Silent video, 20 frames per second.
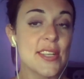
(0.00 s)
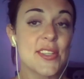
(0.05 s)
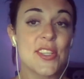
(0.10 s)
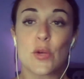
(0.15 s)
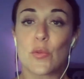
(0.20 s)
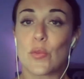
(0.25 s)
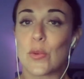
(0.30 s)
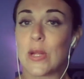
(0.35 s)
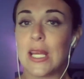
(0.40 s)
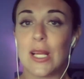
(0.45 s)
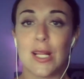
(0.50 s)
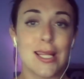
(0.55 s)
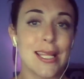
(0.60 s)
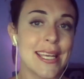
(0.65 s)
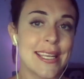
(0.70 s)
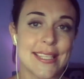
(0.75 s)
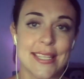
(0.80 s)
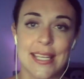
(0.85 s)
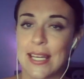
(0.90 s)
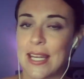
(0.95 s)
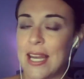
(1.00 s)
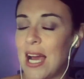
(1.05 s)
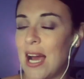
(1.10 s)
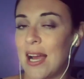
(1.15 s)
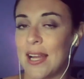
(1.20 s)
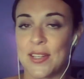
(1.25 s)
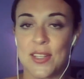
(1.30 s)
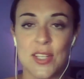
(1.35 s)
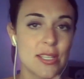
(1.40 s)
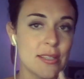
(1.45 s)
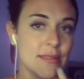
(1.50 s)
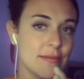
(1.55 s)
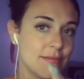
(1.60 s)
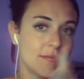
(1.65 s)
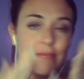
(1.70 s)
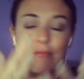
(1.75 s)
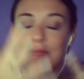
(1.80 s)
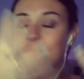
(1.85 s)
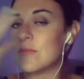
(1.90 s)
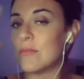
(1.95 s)
it real? Is it not?
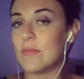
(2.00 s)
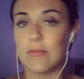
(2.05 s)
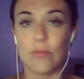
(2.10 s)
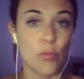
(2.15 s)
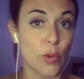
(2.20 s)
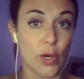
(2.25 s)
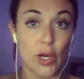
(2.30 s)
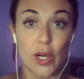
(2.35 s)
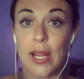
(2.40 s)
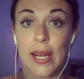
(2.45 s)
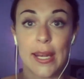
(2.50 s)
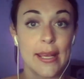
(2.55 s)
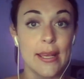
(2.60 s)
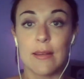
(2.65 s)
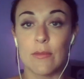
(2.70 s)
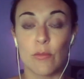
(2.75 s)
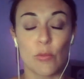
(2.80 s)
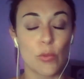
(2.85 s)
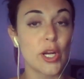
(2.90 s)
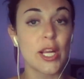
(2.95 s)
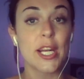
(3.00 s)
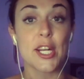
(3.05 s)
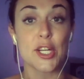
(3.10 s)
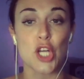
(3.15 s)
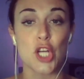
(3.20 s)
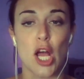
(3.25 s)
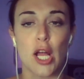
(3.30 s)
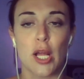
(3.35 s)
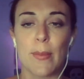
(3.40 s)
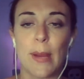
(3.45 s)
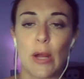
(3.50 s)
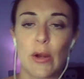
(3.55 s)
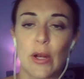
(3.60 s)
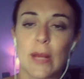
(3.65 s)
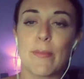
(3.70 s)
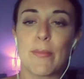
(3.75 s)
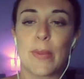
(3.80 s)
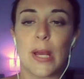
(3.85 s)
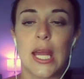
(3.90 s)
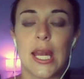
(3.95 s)
We're gonna talk about
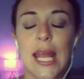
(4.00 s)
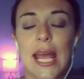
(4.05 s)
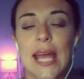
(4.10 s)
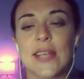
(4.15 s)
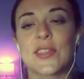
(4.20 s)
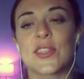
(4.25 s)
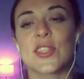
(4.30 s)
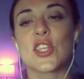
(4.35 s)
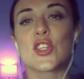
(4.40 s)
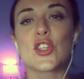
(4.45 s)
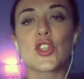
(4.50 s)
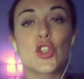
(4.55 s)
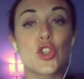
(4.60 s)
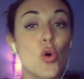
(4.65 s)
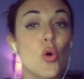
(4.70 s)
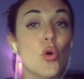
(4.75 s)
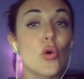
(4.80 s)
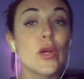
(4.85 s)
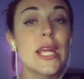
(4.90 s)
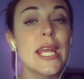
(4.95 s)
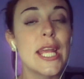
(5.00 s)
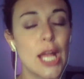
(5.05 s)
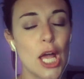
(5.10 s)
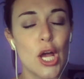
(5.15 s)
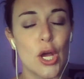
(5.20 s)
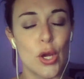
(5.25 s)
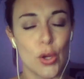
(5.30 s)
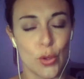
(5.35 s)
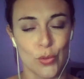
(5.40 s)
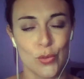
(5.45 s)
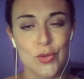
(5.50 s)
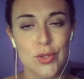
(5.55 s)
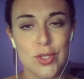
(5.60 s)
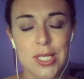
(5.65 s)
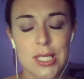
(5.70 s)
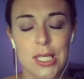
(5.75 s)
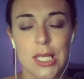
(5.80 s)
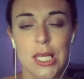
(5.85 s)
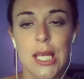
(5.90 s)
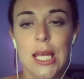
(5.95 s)
it. But as the story
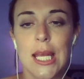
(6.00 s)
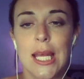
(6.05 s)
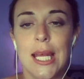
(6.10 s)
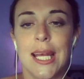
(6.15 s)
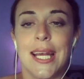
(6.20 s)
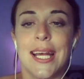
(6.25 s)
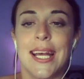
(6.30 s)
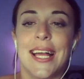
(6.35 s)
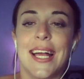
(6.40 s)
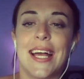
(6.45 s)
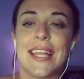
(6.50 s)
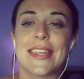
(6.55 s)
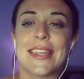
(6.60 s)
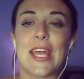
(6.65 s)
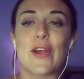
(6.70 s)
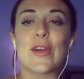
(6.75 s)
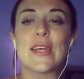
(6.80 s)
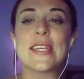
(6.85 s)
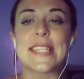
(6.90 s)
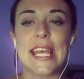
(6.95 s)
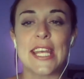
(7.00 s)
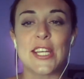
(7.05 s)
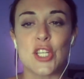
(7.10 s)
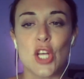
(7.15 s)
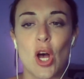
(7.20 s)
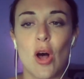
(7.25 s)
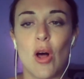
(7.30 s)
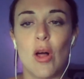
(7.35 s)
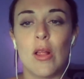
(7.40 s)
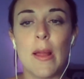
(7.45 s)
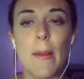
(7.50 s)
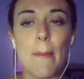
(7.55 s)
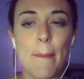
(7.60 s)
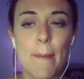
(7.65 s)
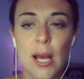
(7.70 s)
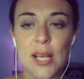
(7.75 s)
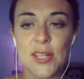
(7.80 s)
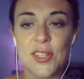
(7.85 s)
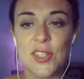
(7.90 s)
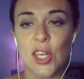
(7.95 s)
goes, there is a tall,
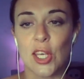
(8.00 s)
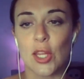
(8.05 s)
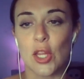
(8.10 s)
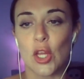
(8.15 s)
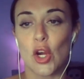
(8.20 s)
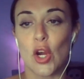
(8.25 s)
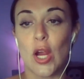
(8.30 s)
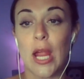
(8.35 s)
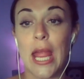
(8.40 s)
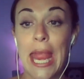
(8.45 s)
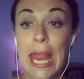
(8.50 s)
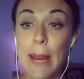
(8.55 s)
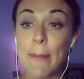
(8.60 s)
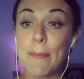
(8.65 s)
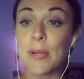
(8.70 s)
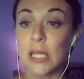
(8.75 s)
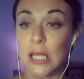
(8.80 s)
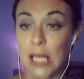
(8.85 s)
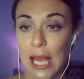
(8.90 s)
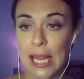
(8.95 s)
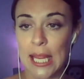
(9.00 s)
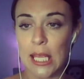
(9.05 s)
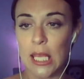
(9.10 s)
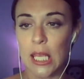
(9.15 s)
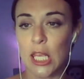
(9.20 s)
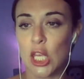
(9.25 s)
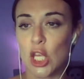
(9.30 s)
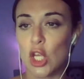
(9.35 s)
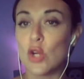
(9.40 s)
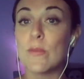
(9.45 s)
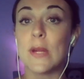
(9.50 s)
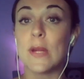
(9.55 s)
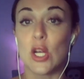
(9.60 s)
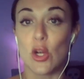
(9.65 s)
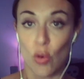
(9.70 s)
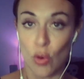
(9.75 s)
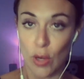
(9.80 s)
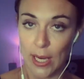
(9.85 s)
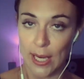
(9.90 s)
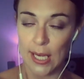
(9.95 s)
muscular, ape-like
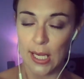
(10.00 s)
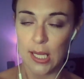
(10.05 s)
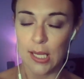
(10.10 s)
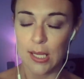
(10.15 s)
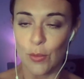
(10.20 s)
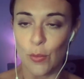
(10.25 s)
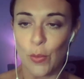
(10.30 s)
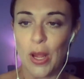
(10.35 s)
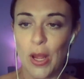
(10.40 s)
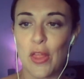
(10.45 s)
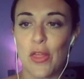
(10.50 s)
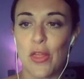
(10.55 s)
humanoid with